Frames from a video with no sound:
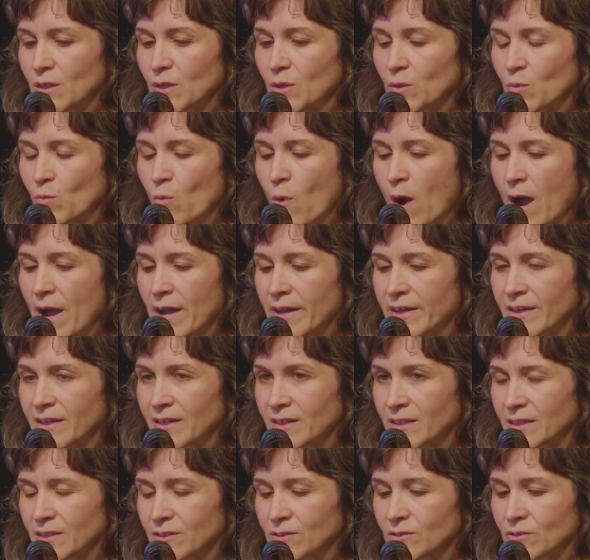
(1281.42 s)
Y
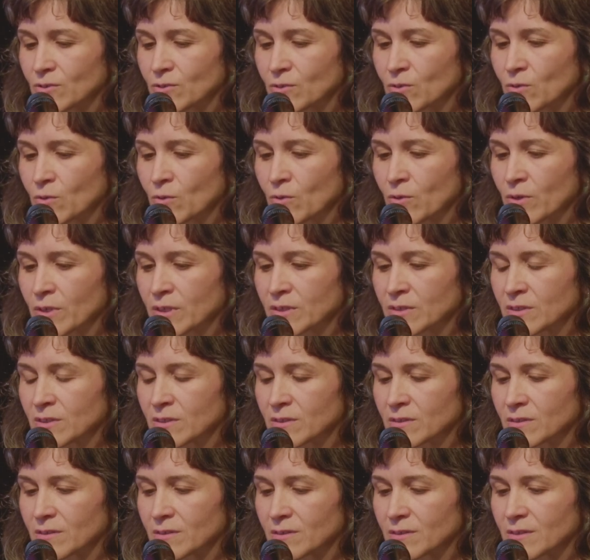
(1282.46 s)
is your
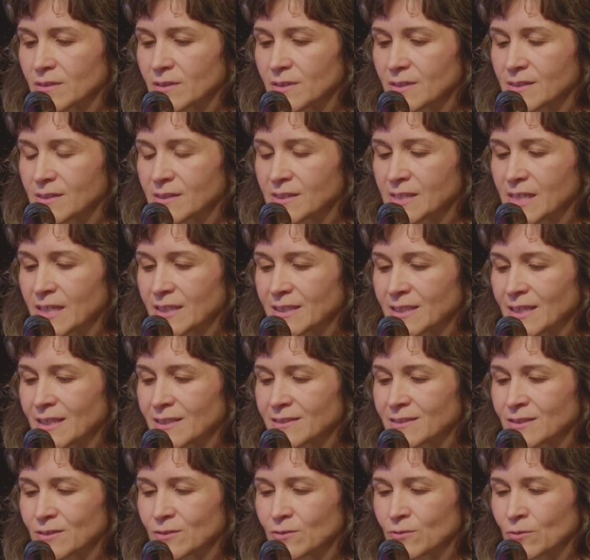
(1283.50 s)
corner, zeta
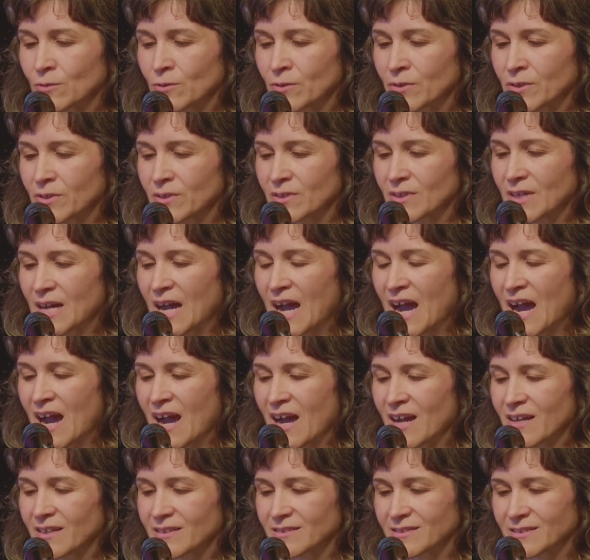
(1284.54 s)
the door,
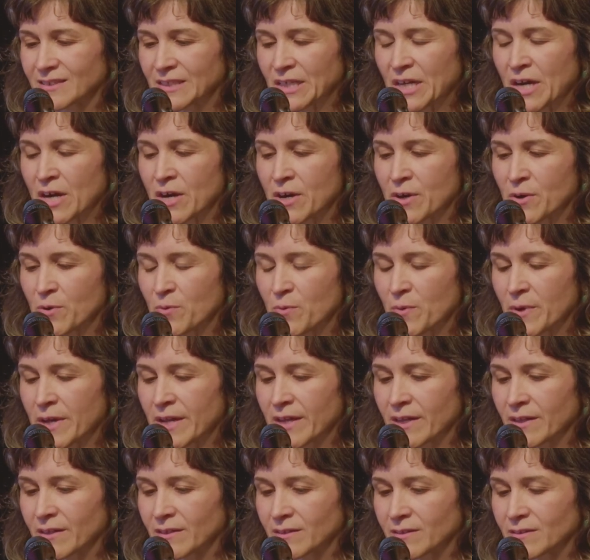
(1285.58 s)
A the
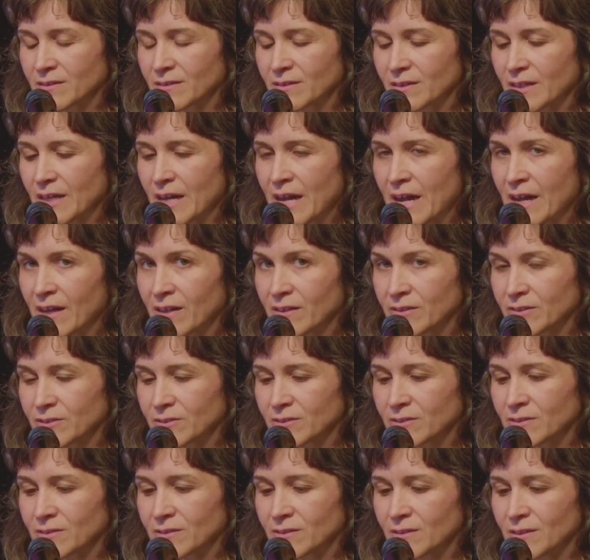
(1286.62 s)
archway,
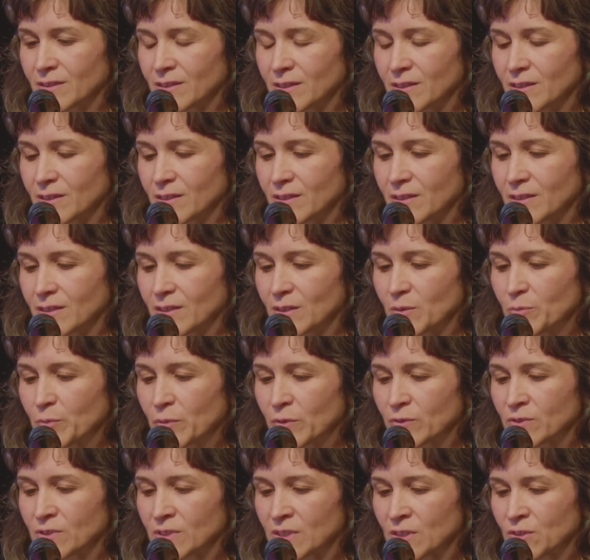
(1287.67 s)
alt.
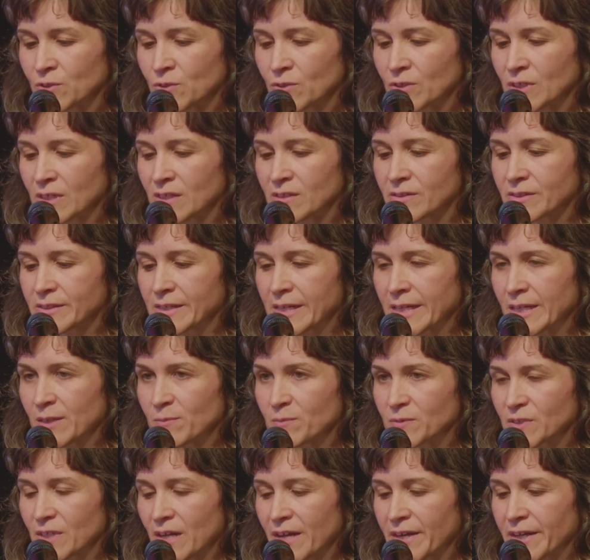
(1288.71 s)
Procedural
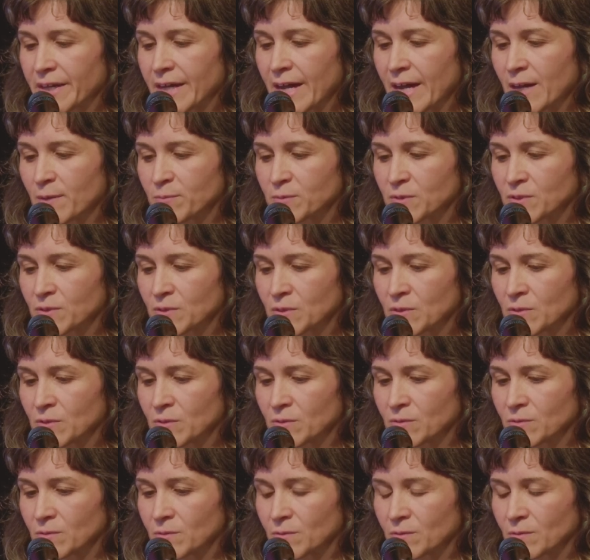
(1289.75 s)
sleeps are gaps too.